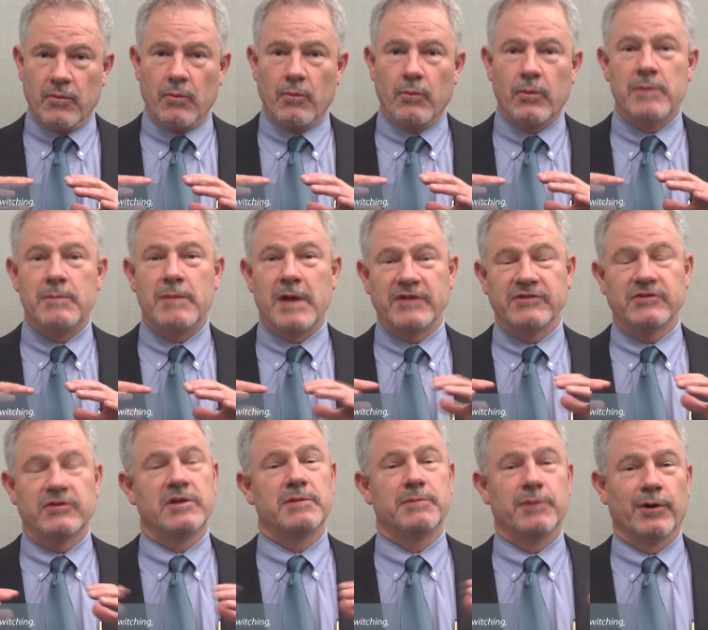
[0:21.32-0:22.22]
we
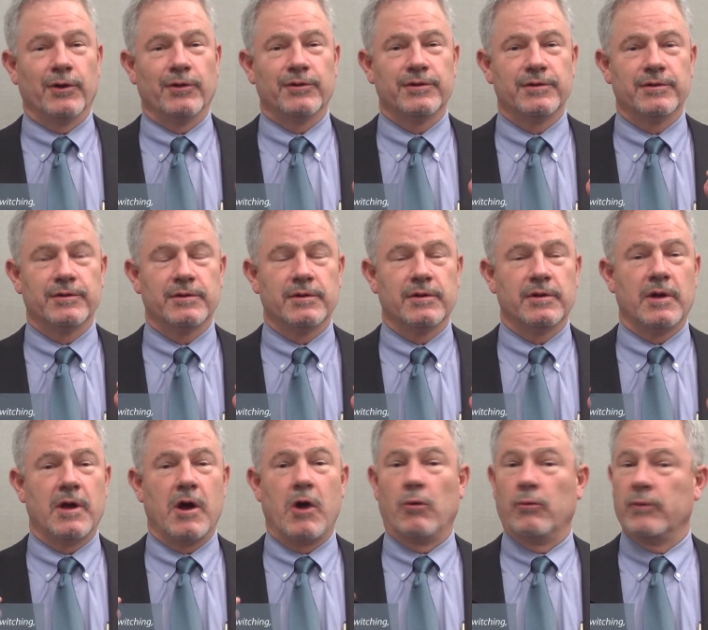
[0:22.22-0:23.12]
basically built
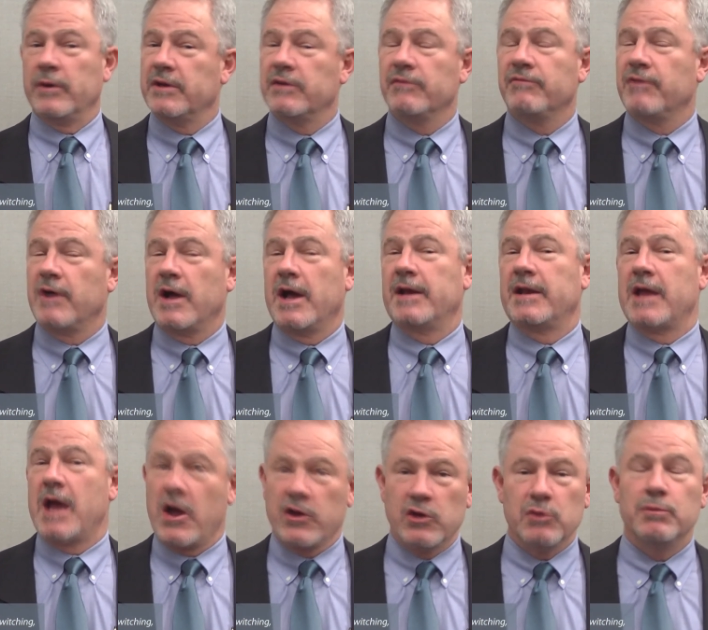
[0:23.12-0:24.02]
or redefined
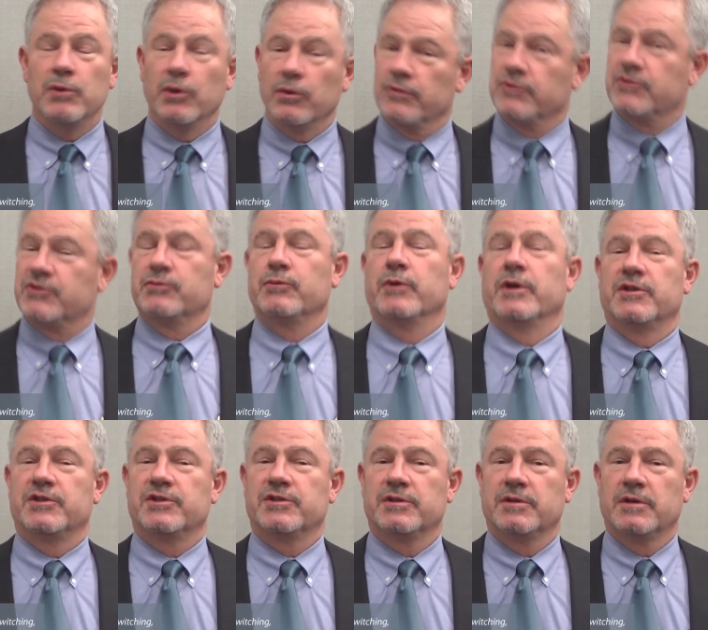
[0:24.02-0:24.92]
how you build a
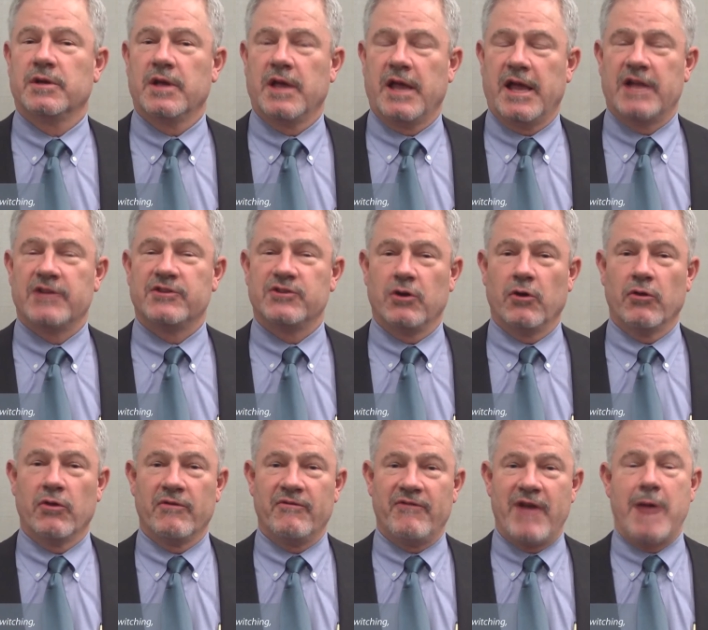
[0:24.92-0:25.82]
switch. And so
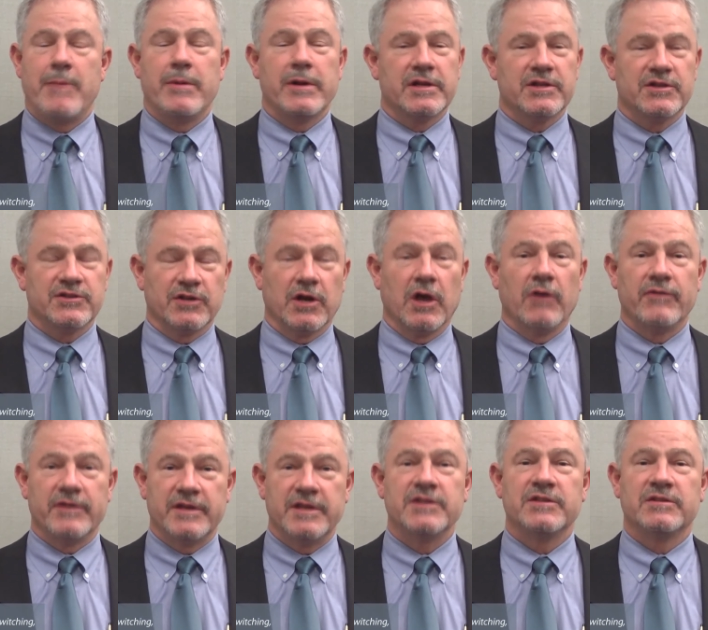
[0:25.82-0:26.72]
the fabric
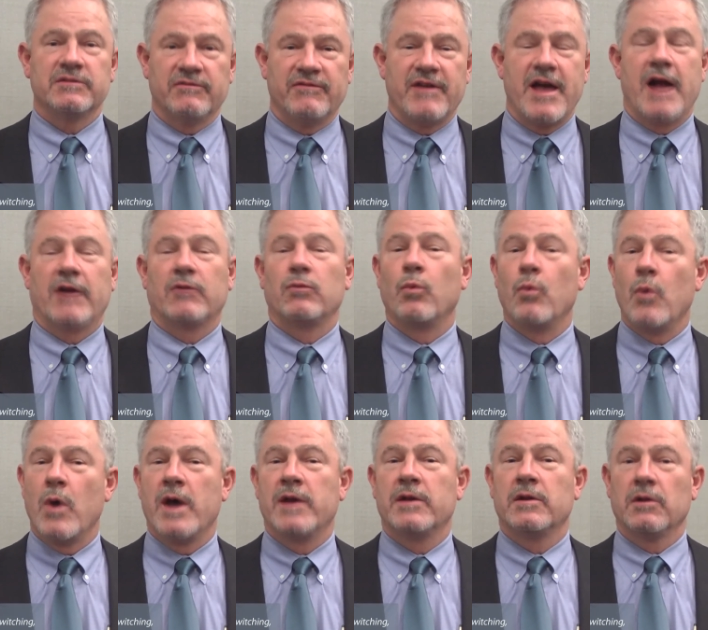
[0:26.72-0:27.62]
itself is in fact
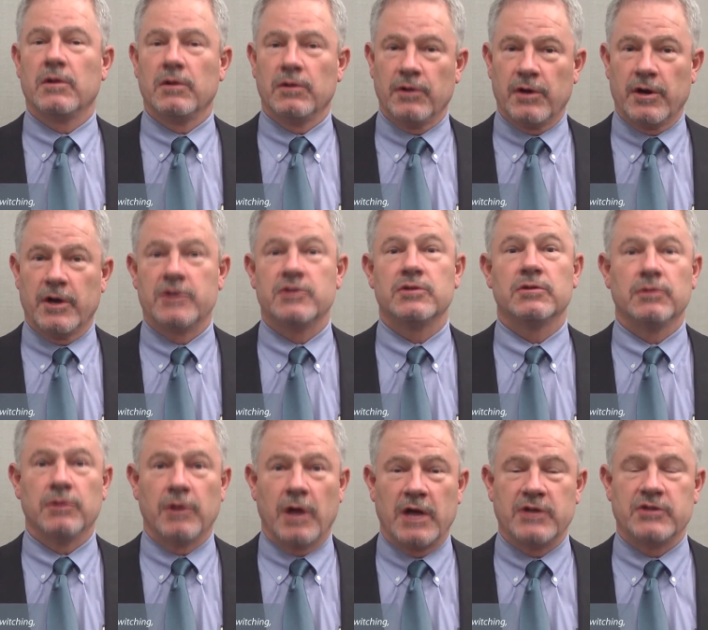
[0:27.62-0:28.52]
one large
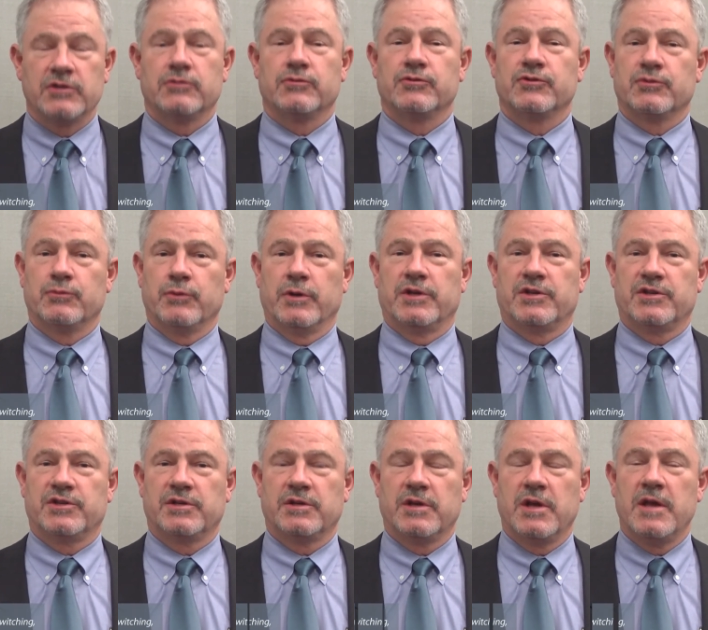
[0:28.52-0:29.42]
logical
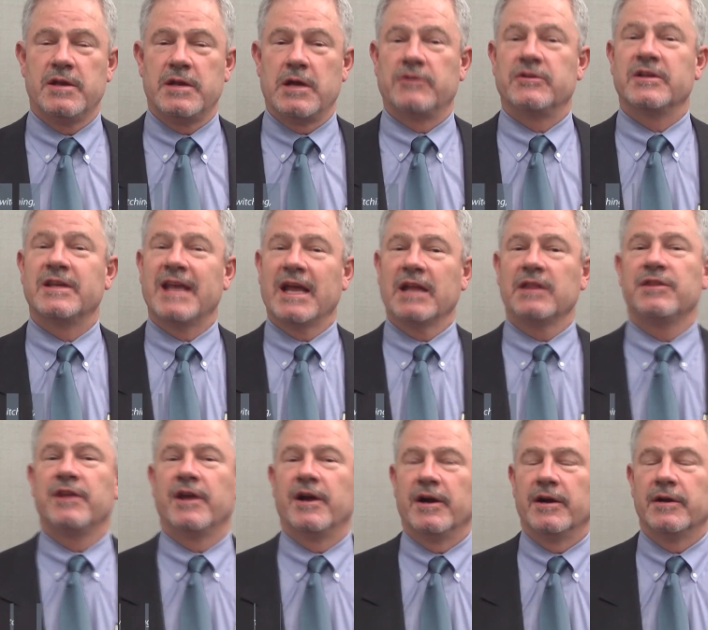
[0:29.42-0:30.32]
switch. Now, to get
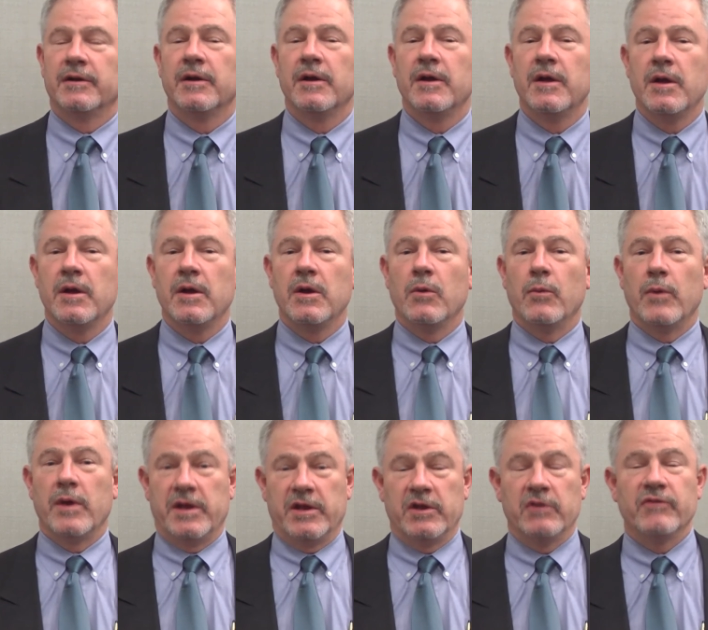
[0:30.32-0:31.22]
there,
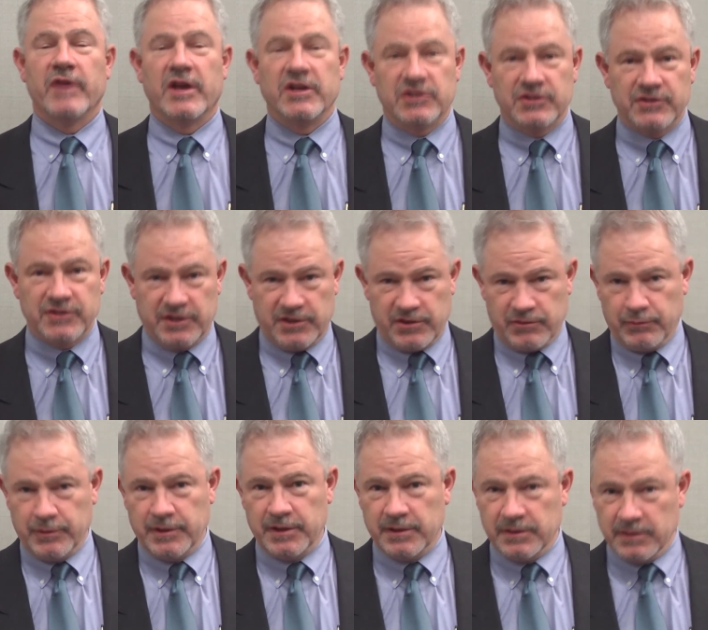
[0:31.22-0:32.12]
we had innovations at
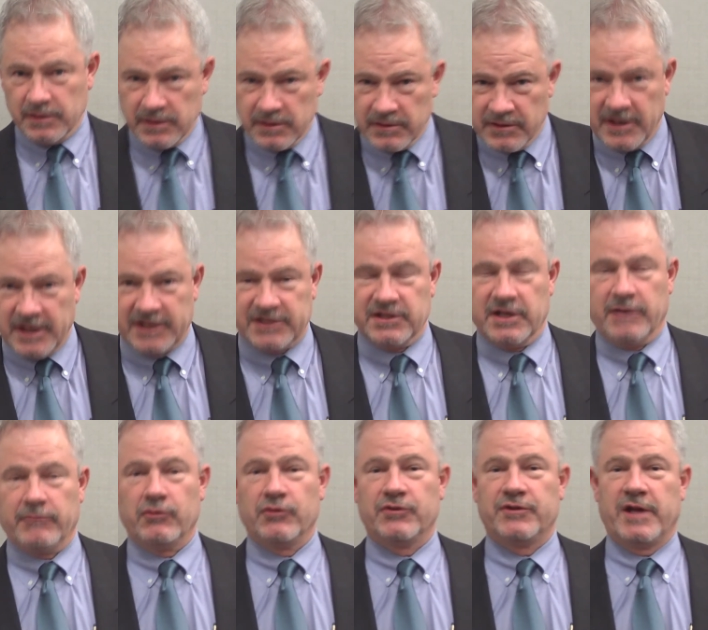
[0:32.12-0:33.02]
three, the next
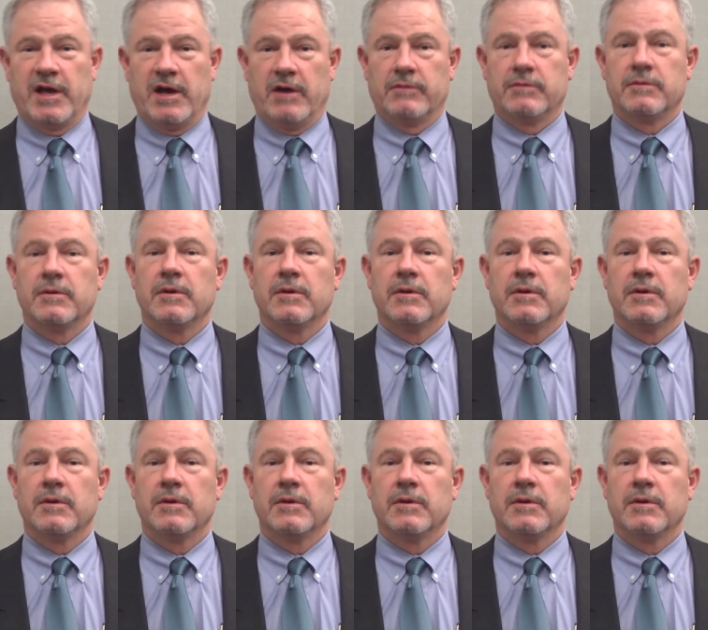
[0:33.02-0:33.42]
levels down.